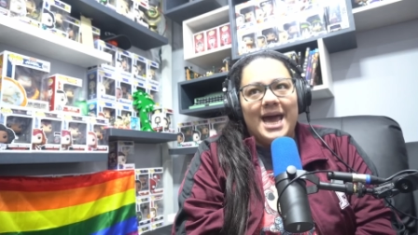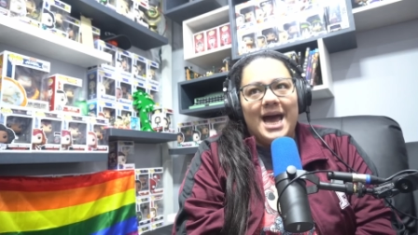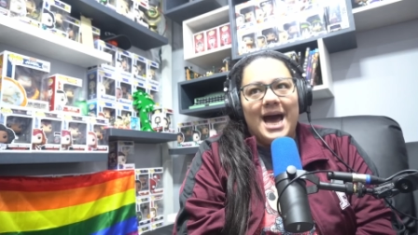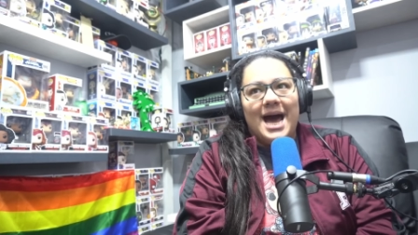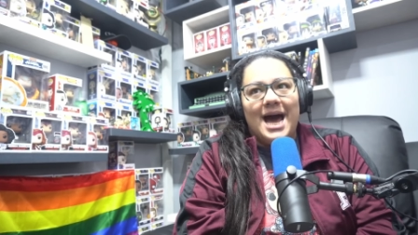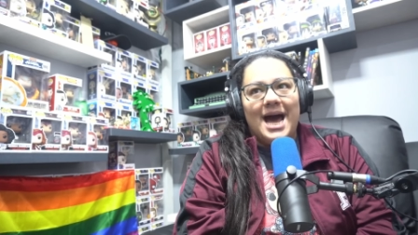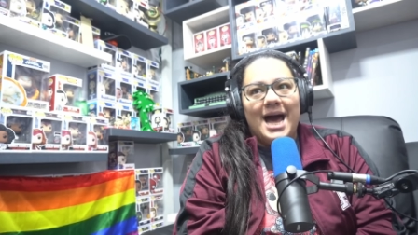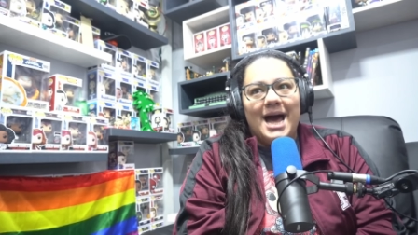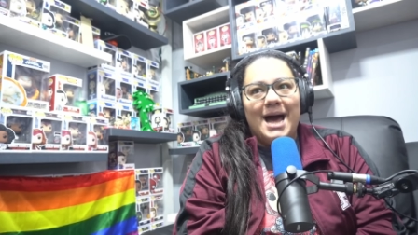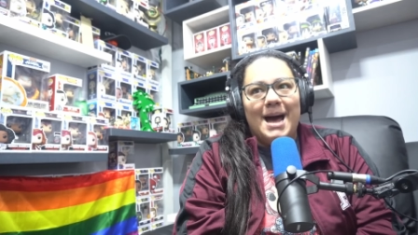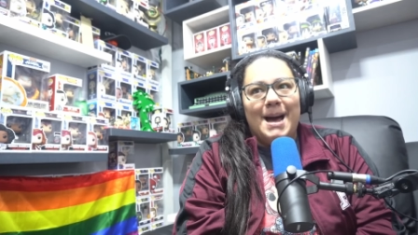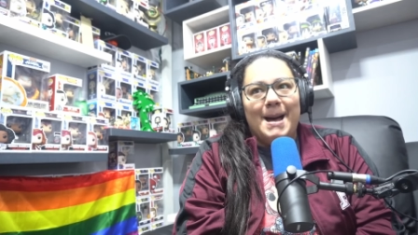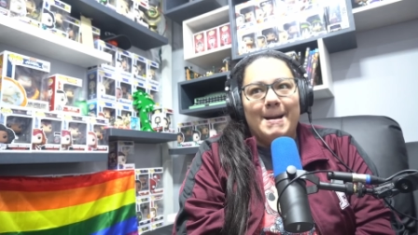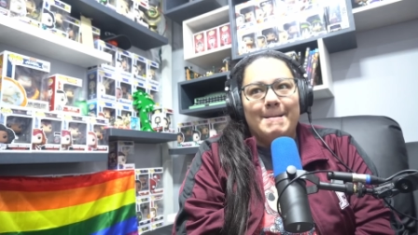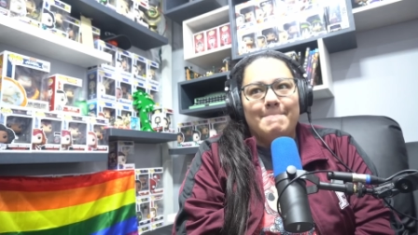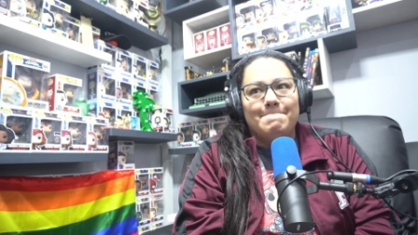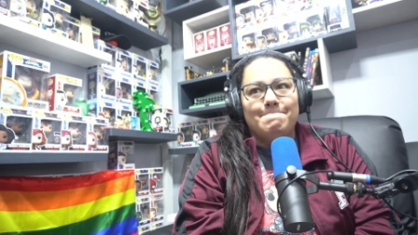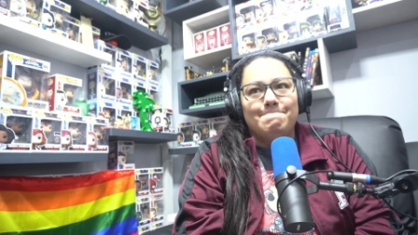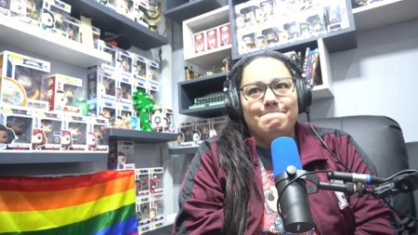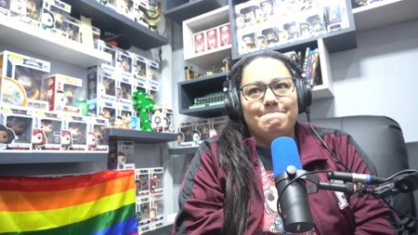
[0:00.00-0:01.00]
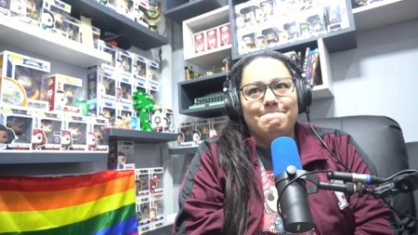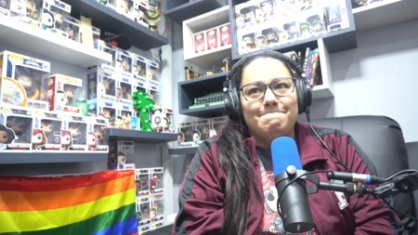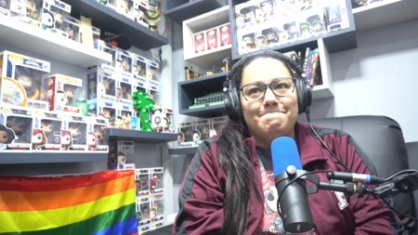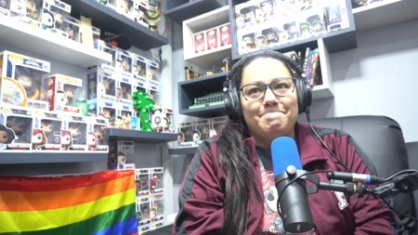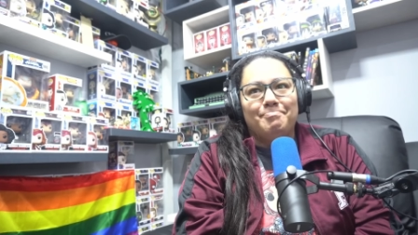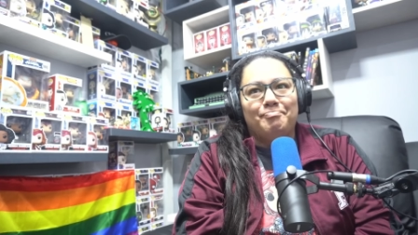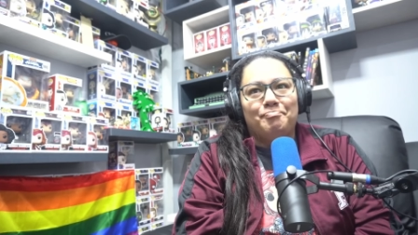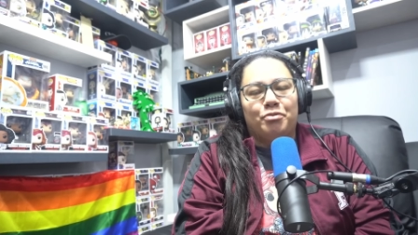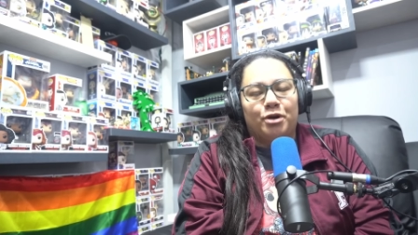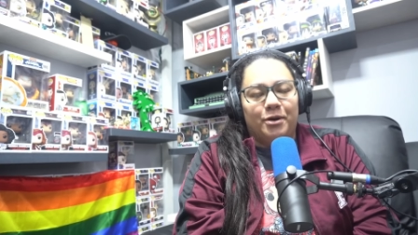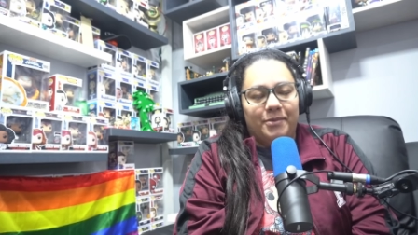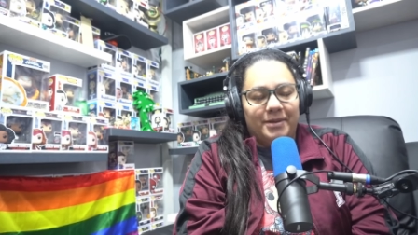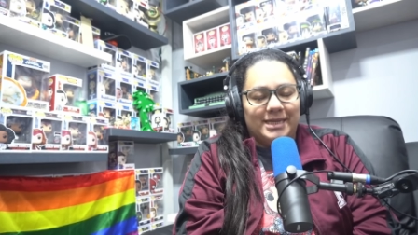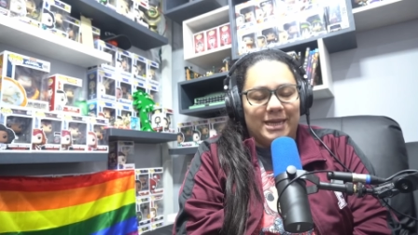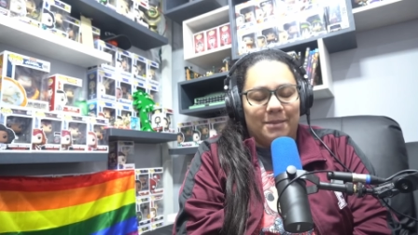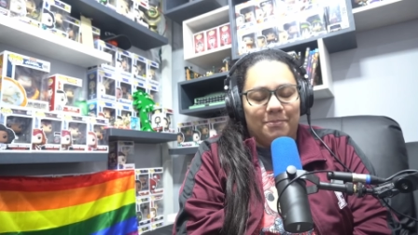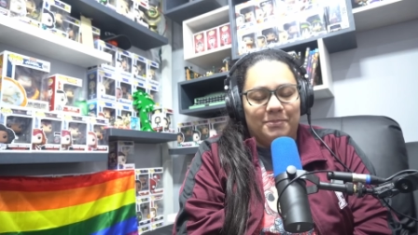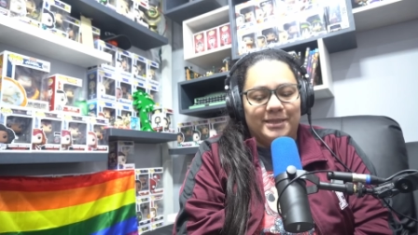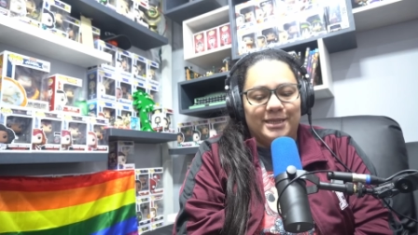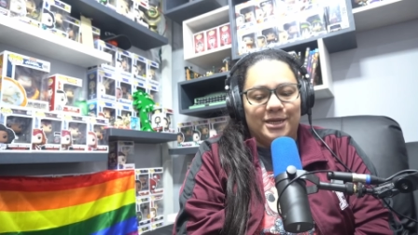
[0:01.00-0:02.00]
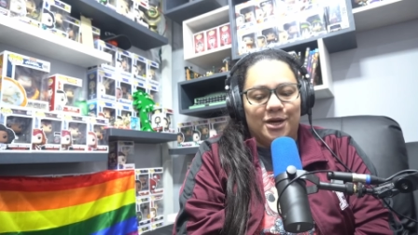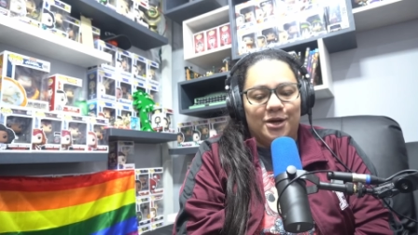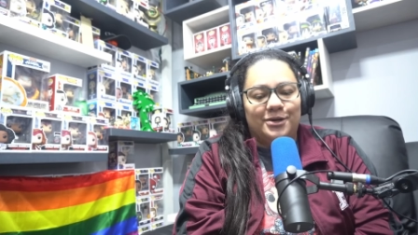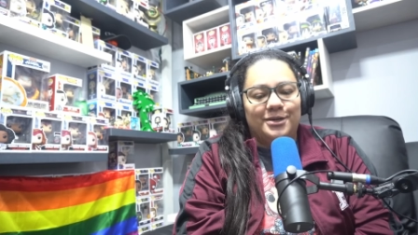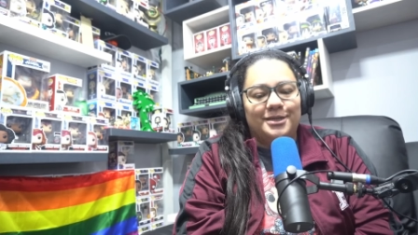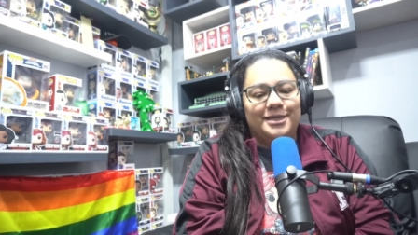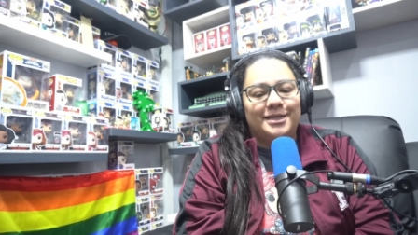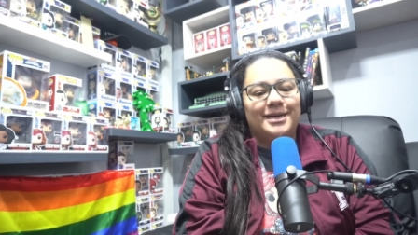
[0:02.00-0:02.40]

Um, previous episode,